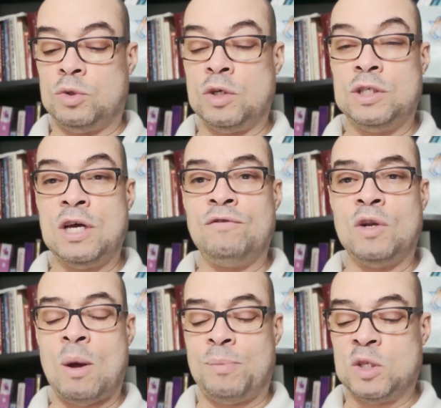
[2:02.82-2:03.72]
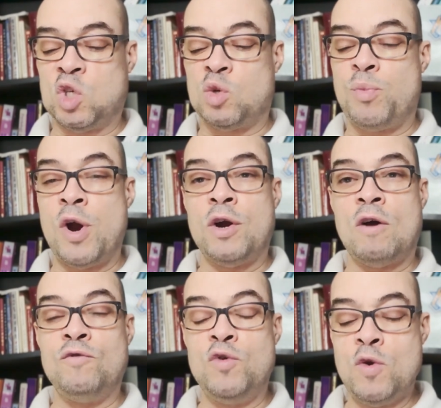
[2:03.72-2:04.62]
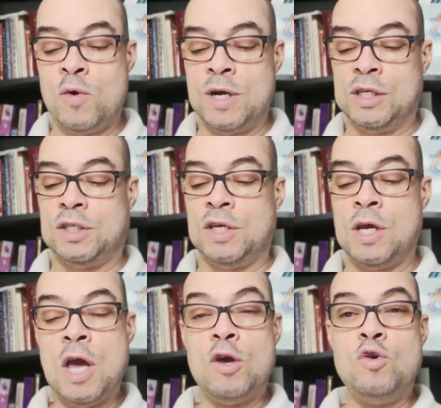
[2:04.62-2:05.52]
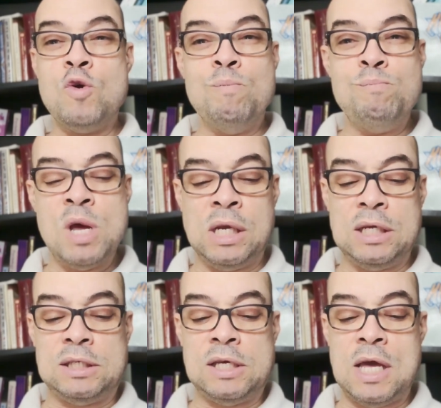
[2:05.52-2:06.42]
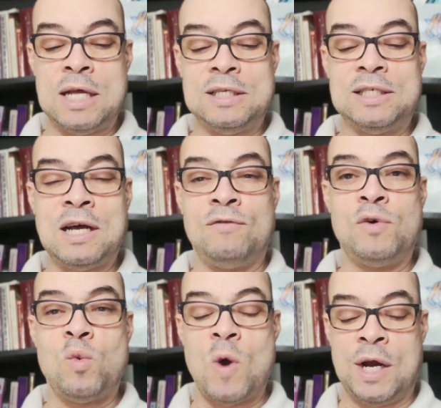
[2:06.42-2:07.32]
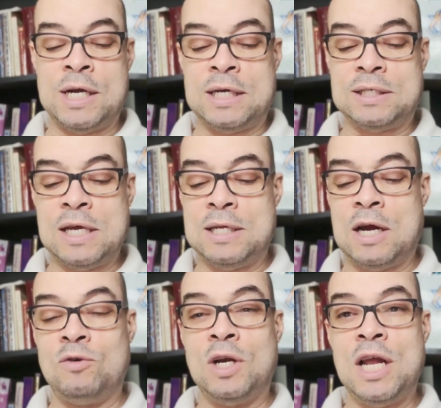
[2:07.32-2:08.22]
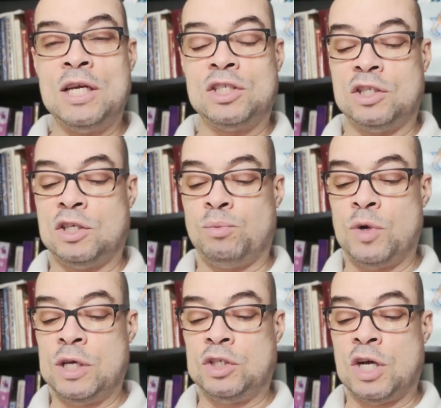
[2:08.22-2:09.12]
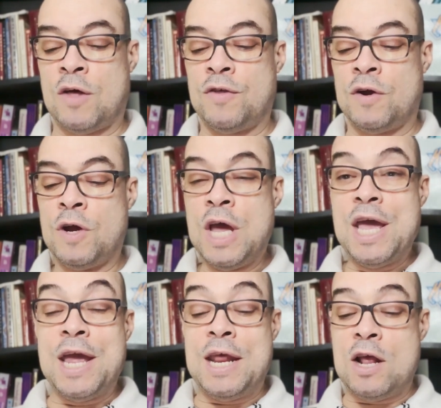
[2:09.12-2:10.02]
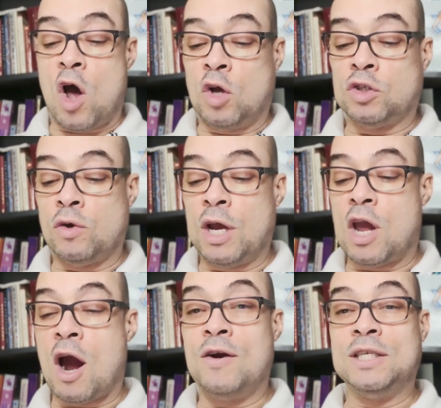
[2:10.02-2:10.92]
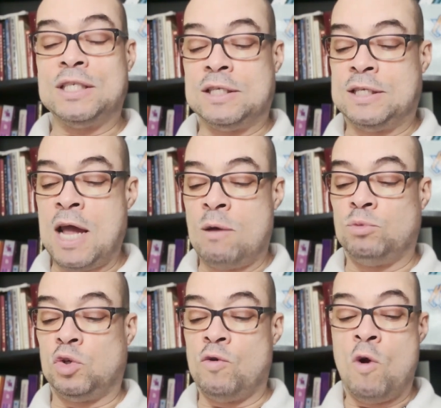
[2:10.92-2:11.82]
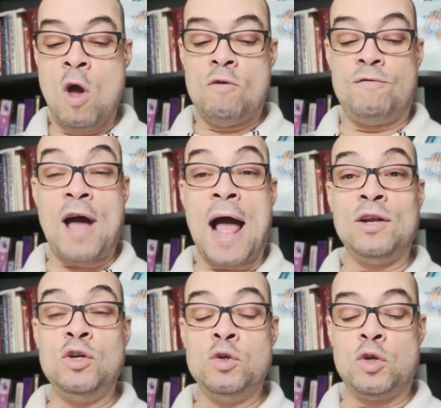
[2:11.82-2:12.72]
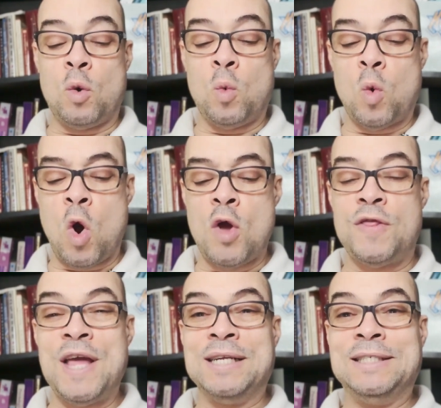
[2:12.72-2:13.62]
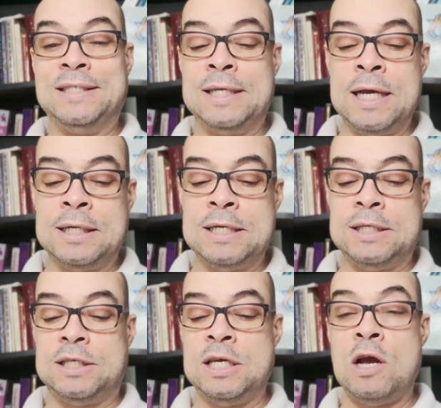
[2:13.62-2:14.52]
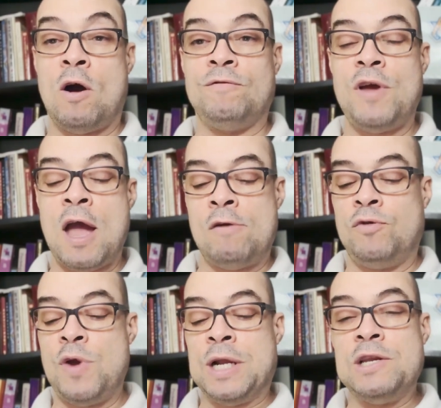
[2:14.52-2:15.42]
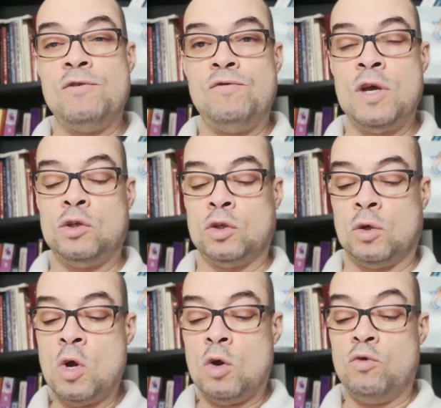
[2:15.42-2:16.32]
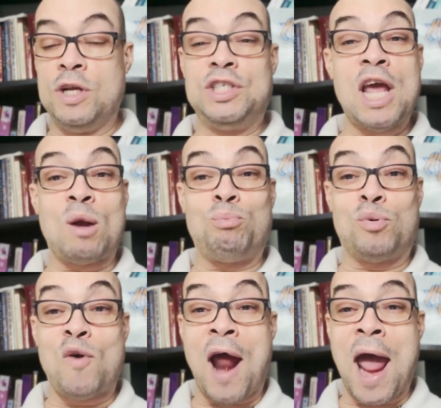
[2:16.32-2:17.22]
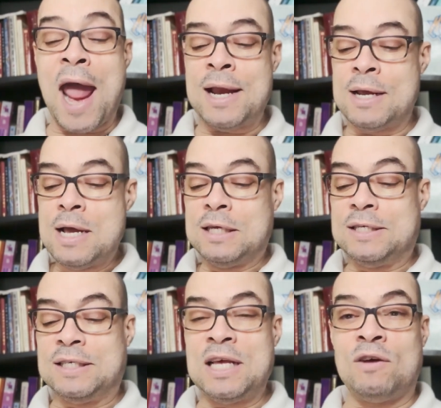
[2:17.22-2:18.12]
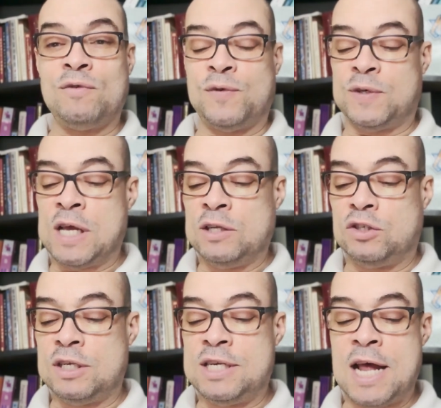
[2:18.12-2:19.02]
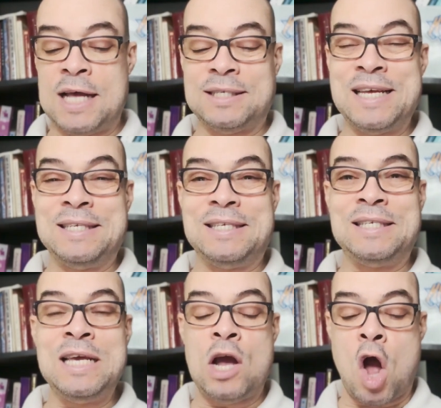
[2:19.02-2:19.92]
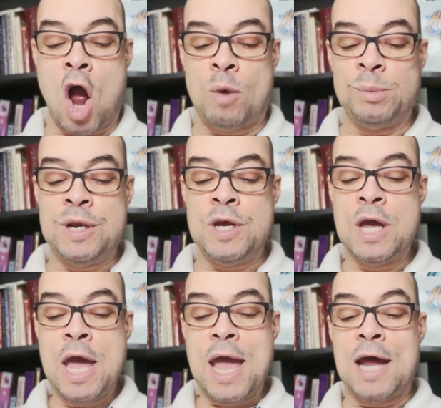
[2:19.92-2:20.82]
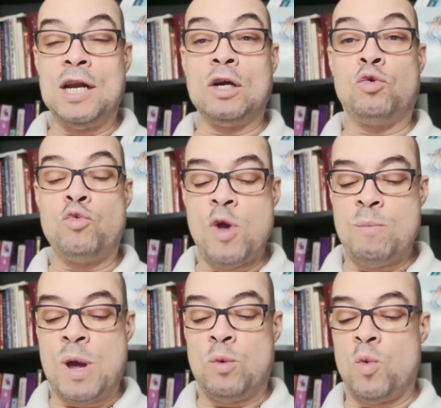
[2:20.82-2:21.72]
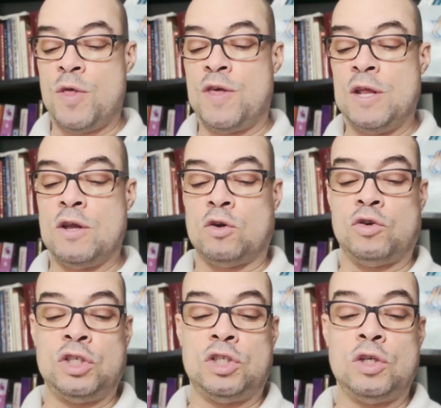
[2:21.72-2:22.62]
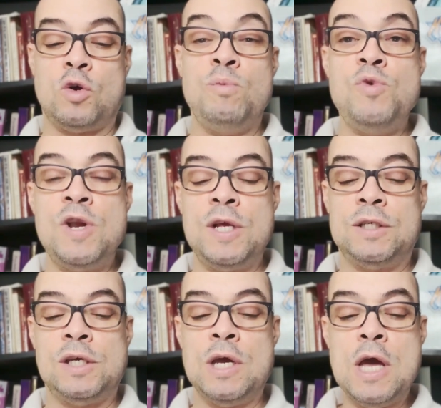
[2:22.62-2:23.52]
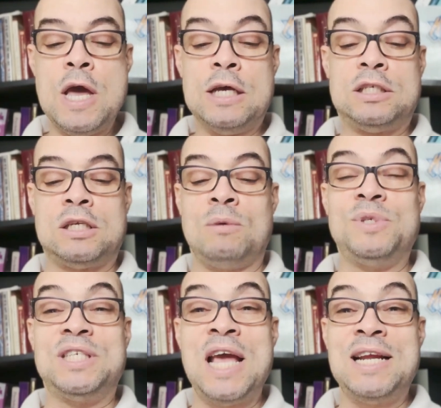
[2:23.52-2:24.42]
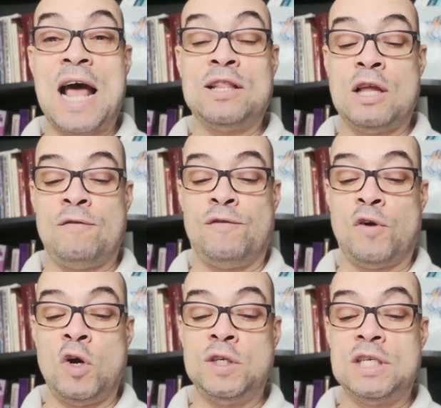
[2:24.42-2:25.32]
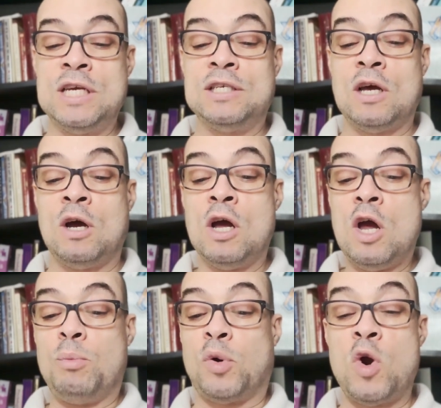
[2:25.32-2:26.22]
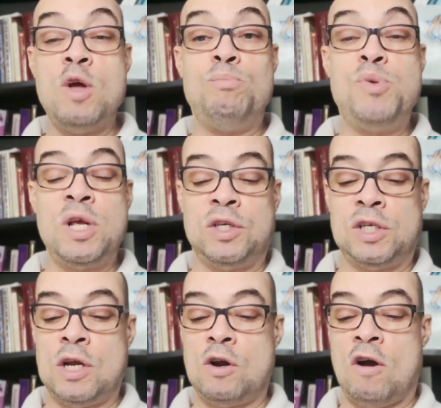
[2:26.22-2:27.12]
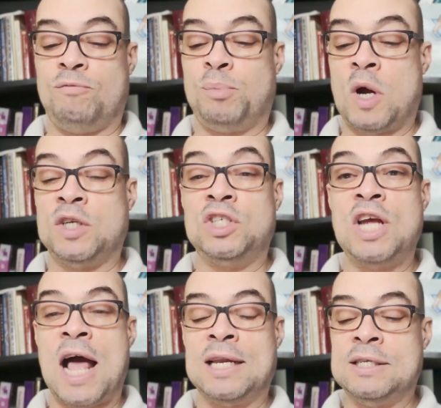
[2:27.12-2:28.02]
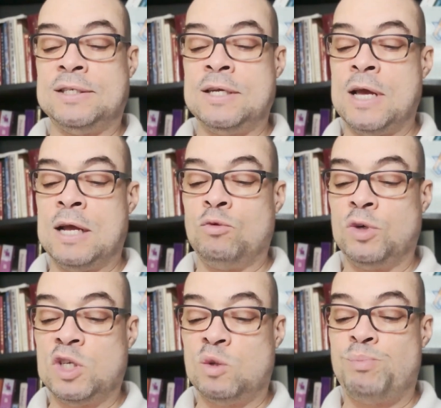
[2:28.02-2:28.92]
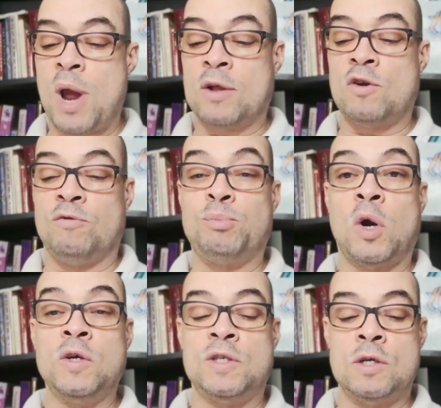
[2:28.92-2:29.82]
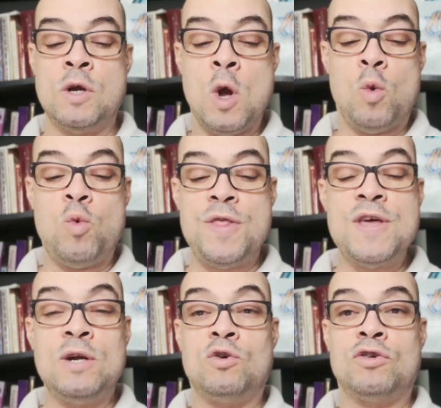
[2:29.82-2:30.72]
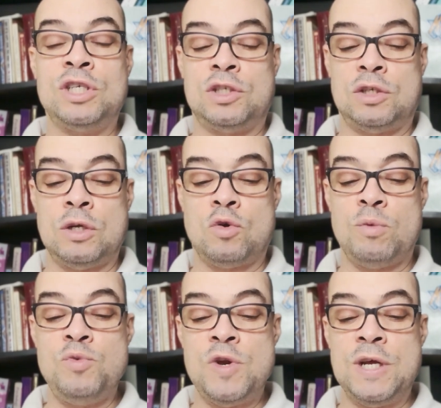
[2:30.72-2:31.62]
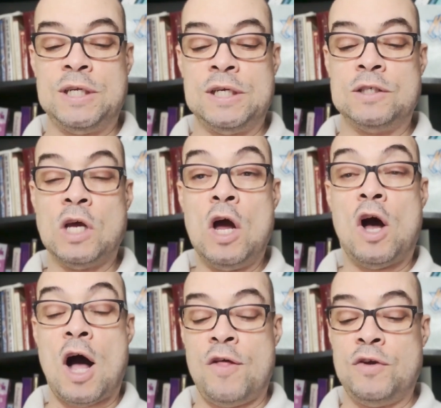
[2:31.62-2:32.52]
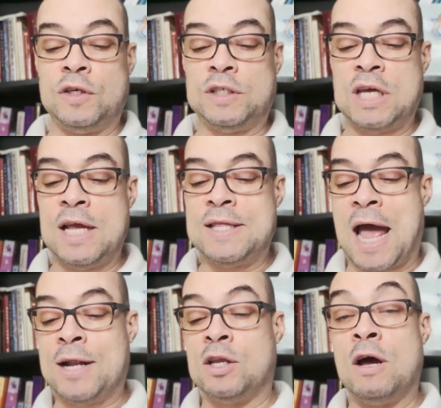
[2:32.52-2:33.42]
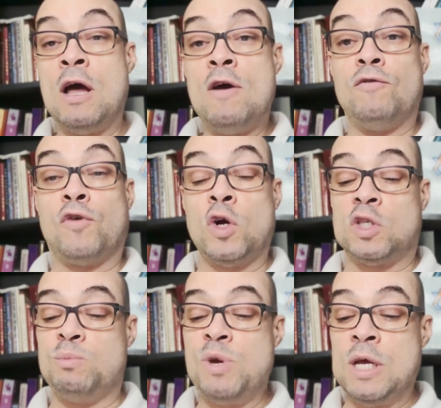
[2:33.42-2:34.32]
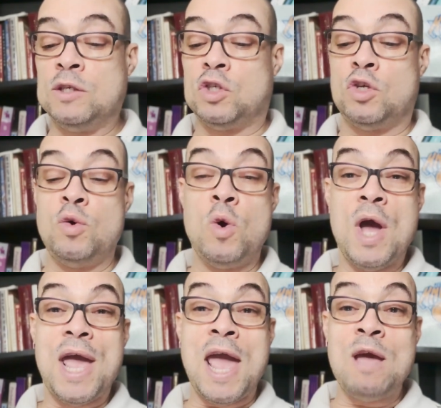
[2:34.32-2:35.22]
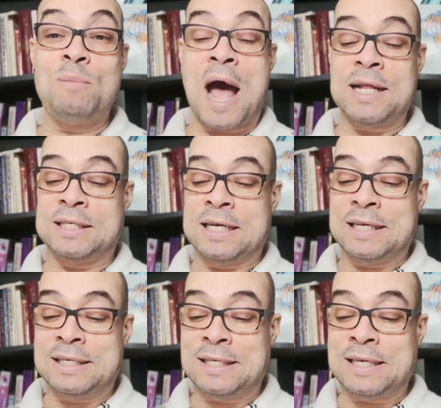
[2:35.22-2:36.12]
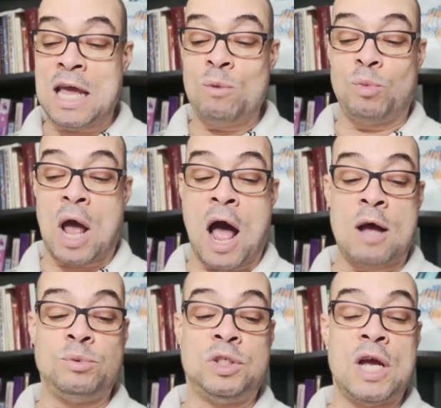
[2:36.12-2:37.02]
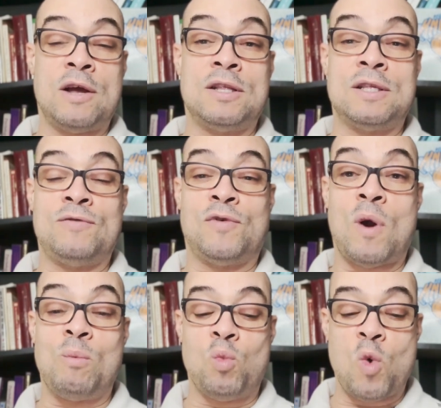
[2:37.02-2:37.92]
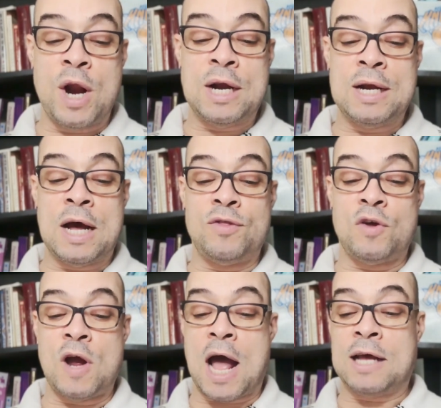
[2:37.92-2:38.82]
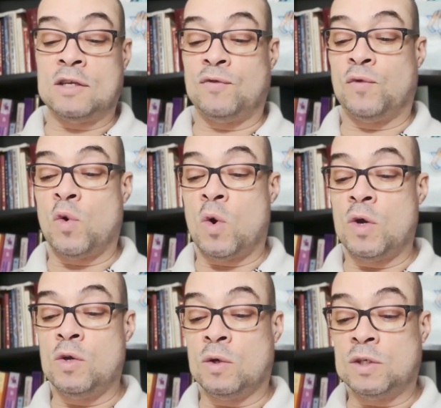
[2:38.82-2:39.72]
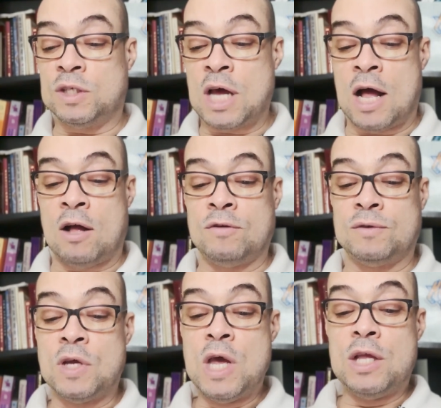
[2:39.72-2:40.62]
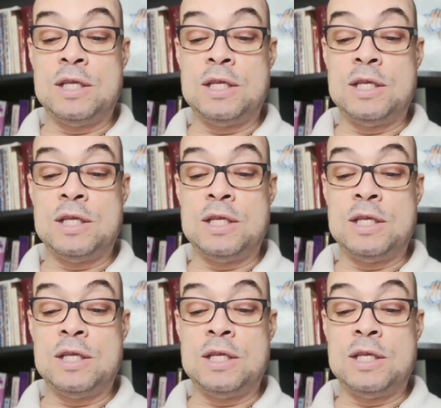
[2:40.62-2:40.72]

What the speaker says: to develop a spirit of unity, humility, and self-awareness in their relationship with each other. It also encourages them to value the worth and dignity of every individual, reject pride, self-centeredness, and seek harmony and agreement within the Christian community. Some say that the verse is a prohibition of partiality and respect of person within Christian communities. Others say that the verse means to aim at the same object from one another as for yourselves.